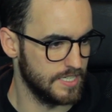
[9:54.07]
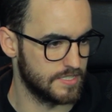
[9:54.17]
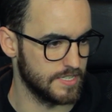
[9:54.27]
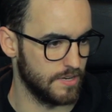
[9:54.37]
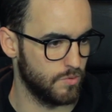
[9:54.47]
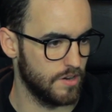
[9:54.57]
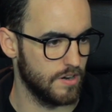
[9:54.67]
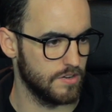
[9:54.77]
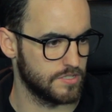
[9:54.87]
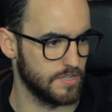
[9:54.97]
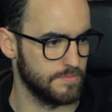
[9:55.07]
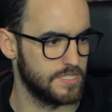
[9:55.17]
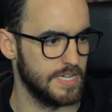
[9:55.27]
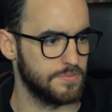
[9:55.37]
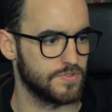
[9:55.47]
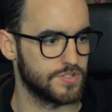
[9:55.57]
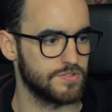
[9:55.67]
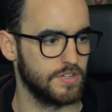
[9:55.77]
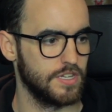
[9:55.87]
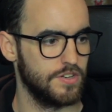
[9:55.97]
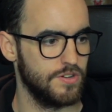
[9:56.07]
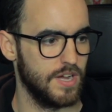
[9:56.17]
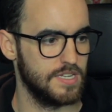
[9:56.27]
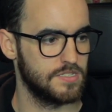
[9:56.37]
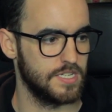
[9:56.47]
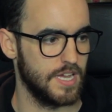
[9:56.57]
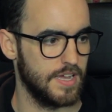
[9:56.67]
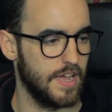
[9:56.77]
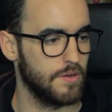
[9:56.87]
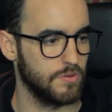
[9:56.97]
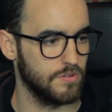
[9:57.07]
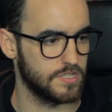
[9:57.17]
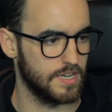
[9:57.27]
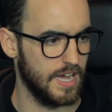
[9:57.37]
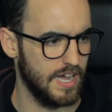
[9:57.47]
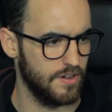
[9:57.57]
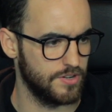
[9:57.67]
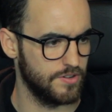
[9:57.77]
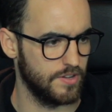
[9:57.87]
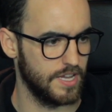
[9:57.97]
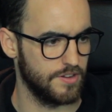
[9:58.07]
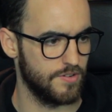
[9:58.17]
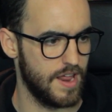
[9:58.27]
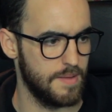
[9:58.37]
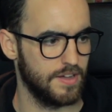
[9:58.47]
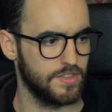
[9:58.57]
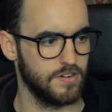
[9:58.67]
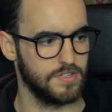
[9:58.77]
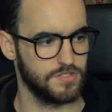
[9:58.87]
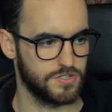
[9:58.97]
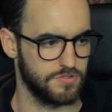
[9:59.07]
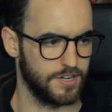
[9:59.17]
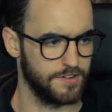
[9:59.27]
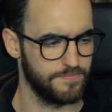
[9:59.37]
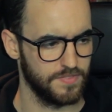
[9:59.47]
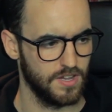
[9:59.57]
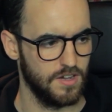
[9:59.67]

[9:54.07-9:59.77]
He said, what are some tips for stringing the new NCAA rules, and how do you get your name out there as a stringer?